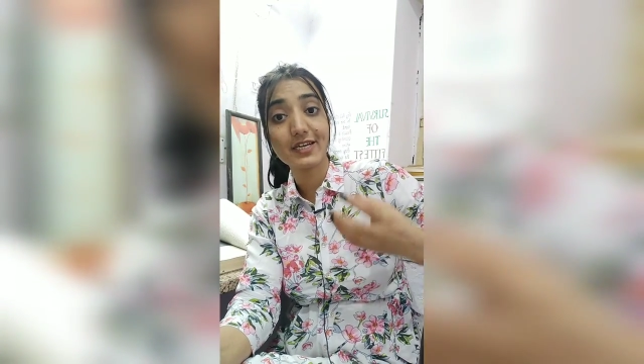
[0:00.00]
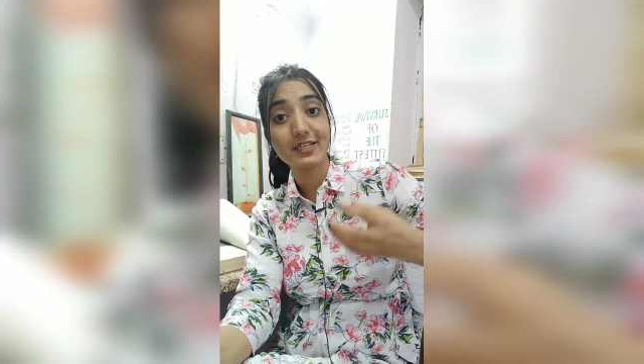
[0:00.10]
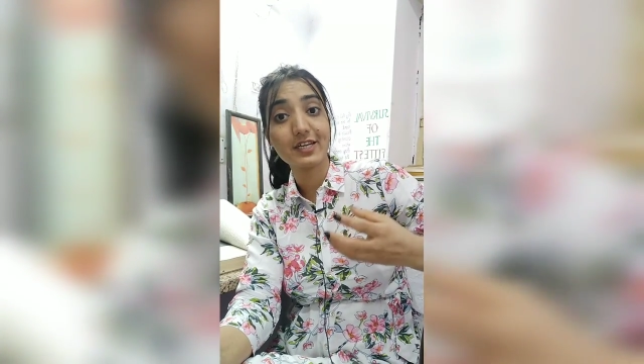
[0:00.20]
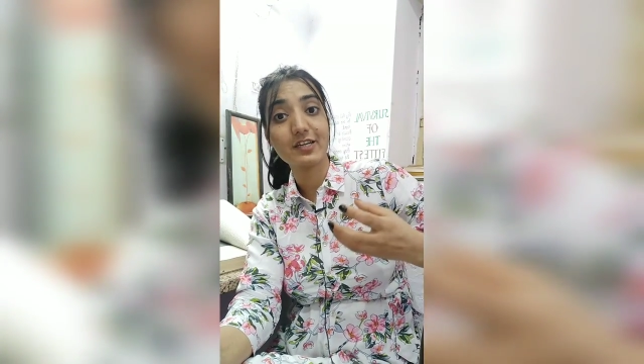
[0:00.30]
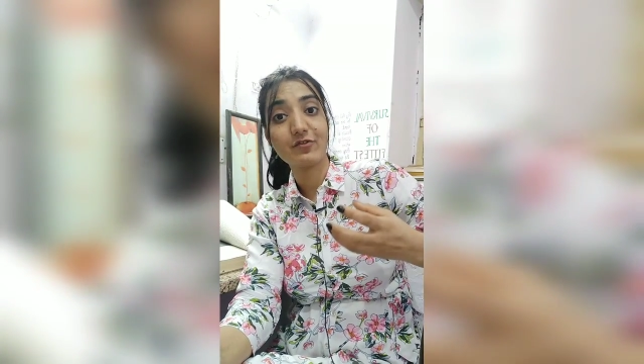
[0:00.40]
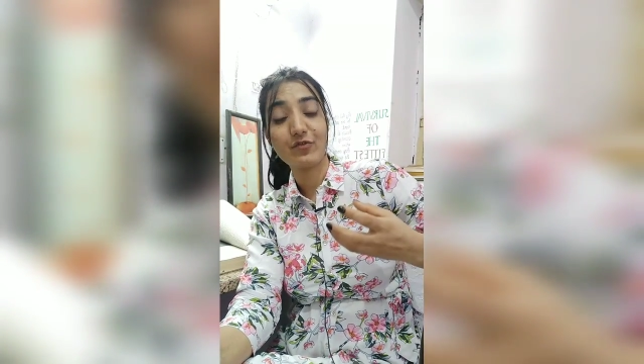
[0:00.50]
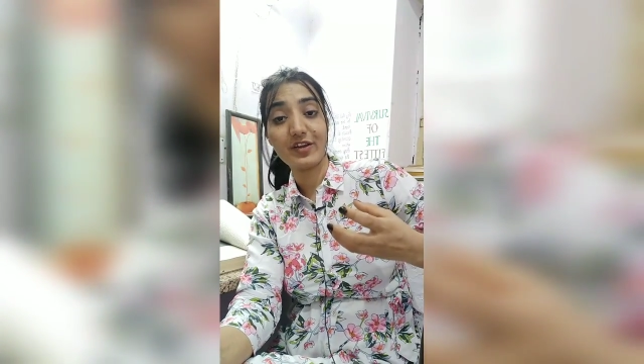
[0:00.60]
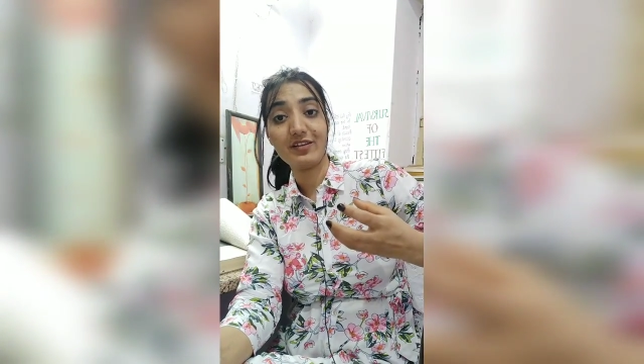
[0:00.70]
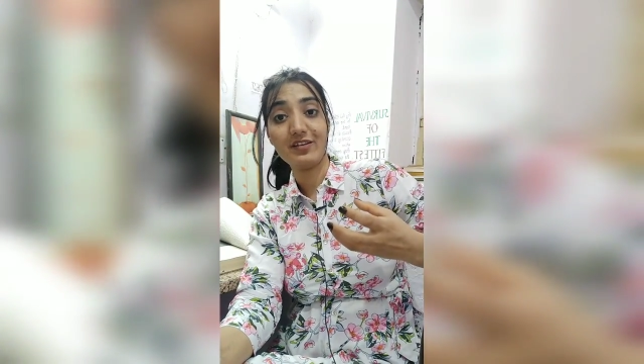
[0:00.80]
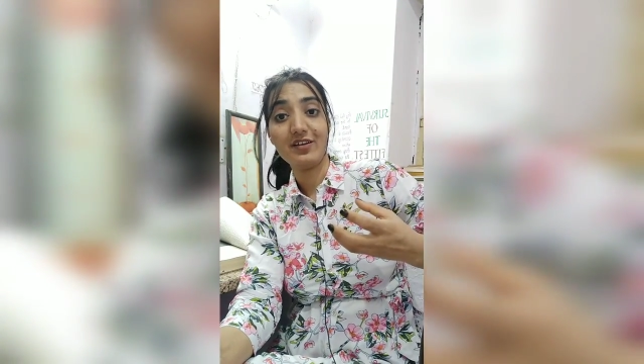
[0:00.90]
that
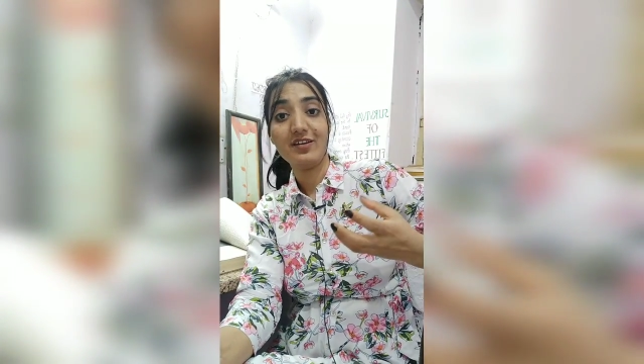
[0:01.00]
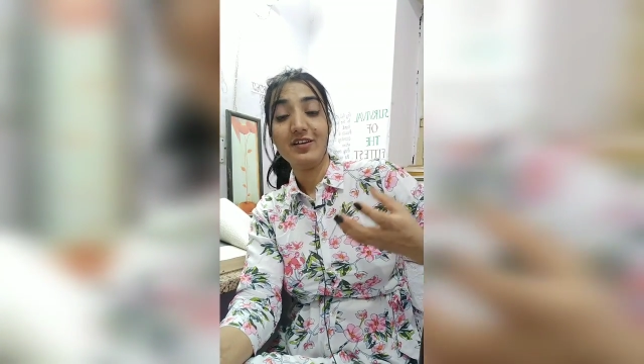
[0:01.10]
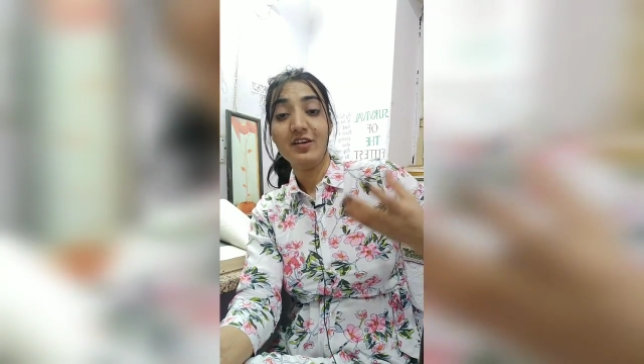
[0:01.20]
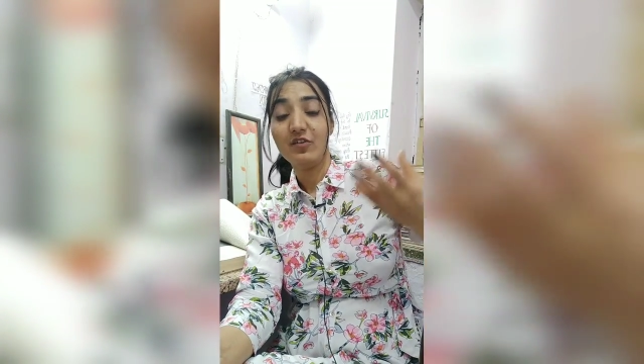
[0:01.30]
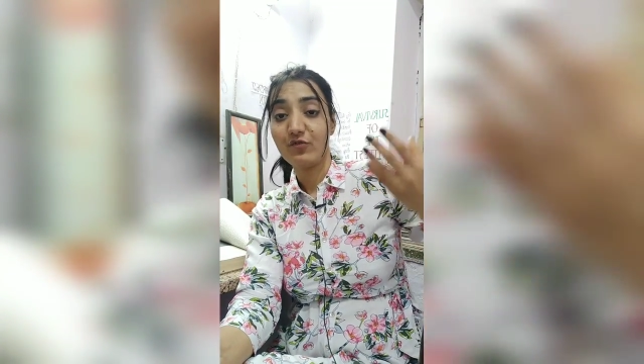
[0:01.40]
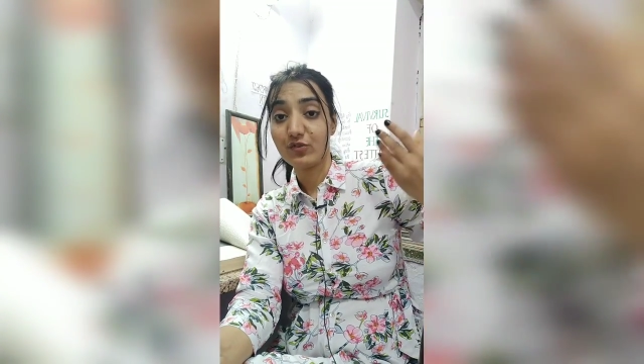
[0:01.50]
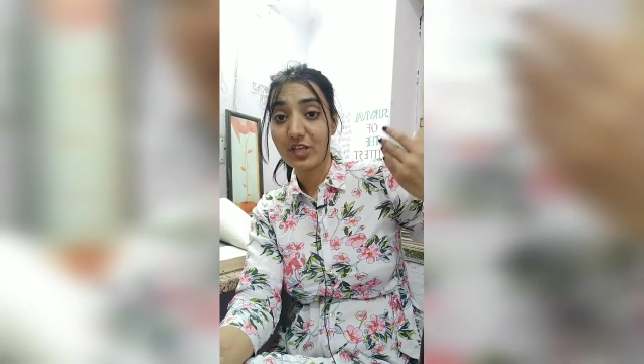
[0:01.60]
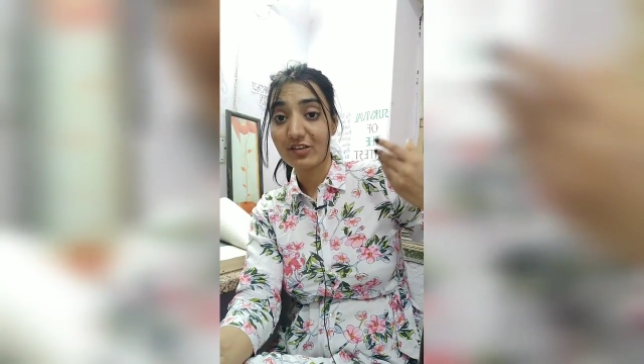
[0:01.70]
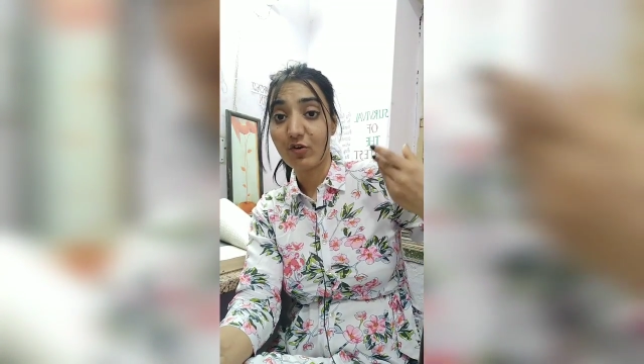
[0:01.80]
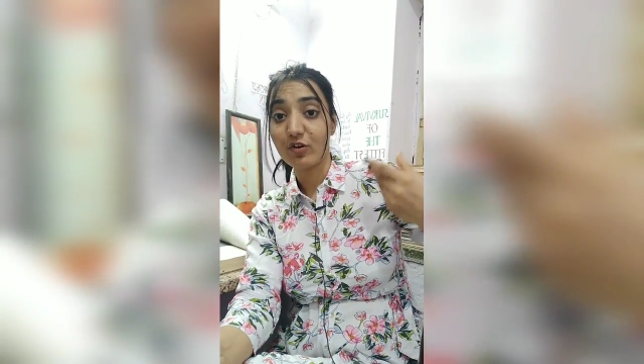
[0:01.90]
terrifying
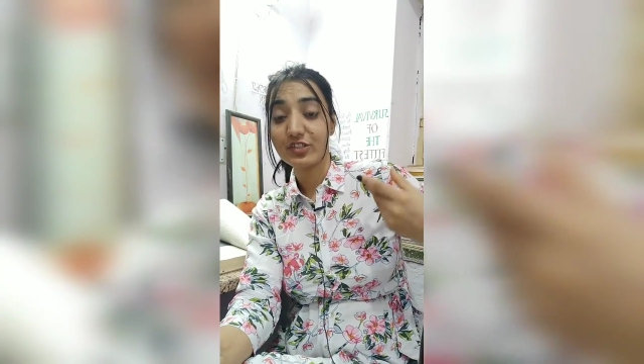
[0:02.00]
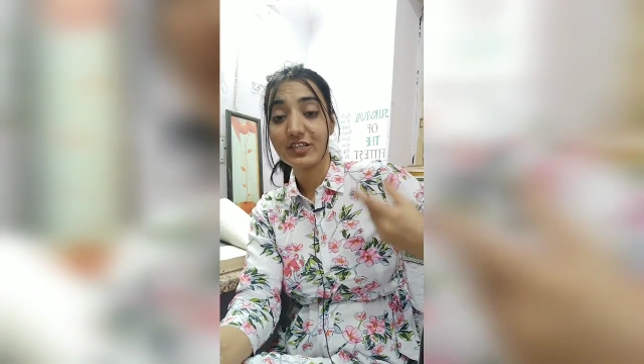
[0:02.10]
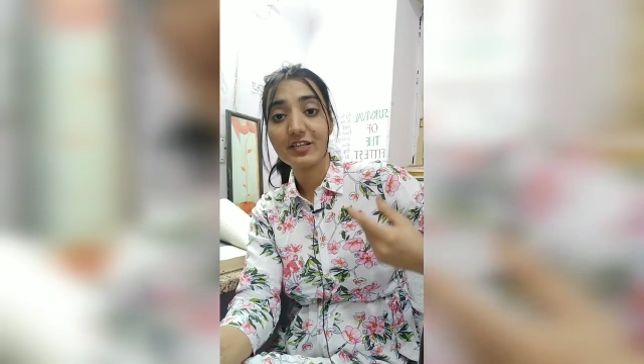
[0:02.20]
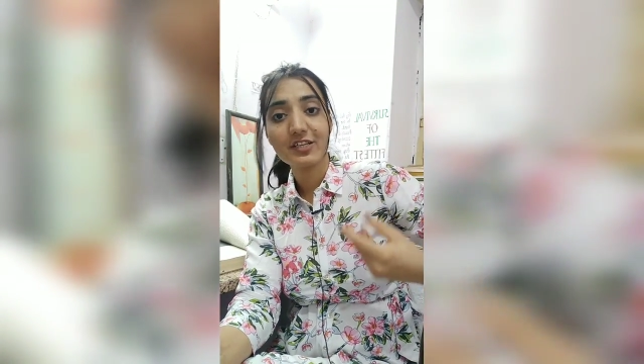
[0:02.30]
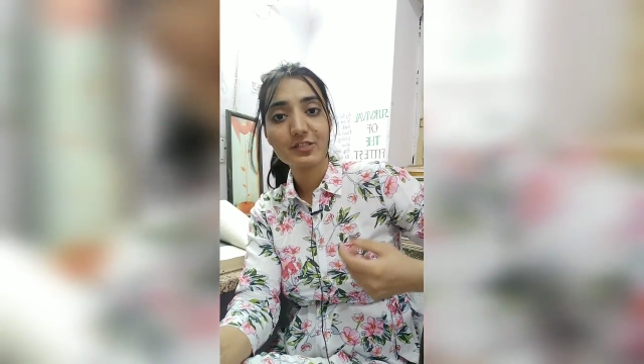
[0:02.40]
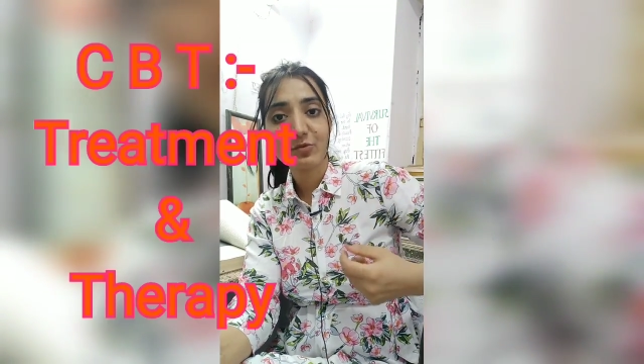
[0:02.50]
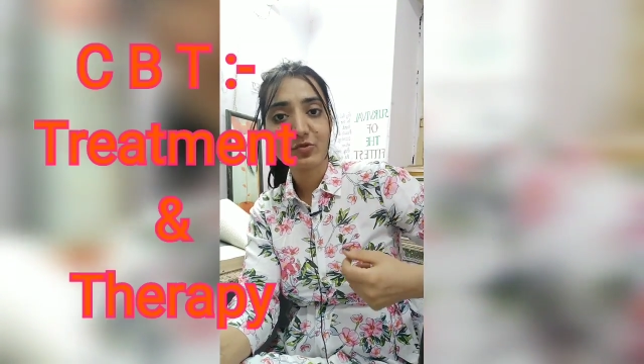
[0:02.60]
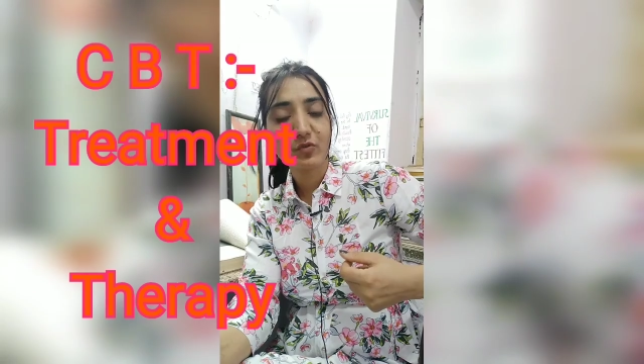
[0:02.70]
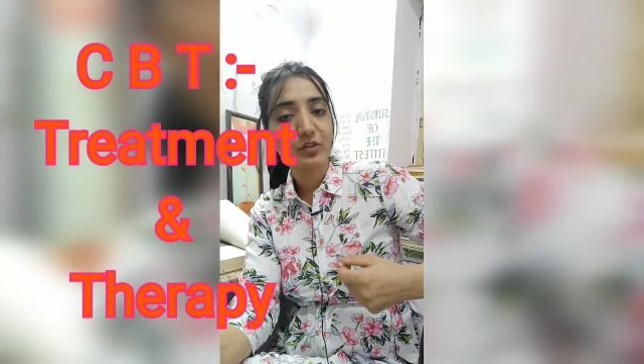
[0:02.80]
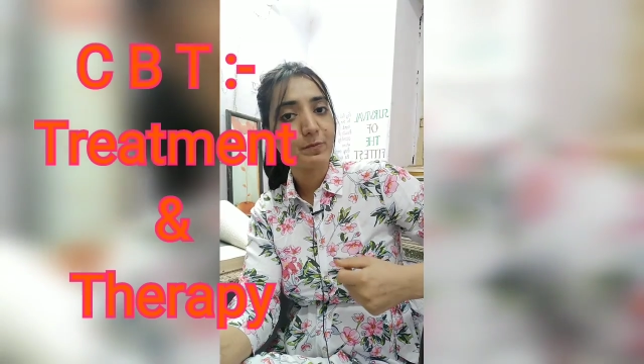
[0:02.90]
psychological
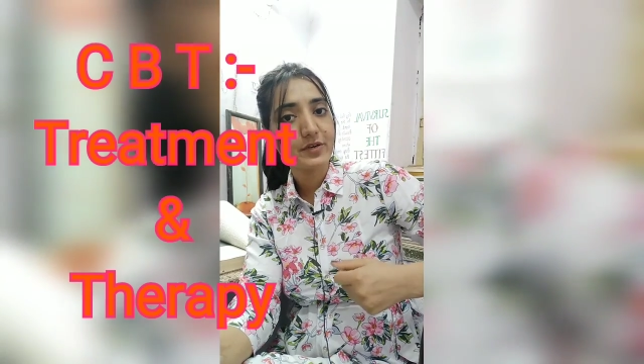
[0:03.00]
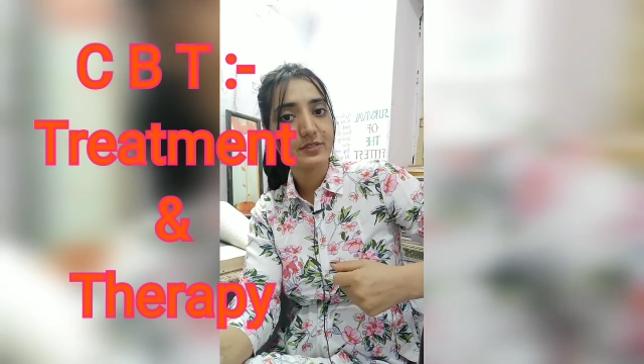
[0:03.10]
response of the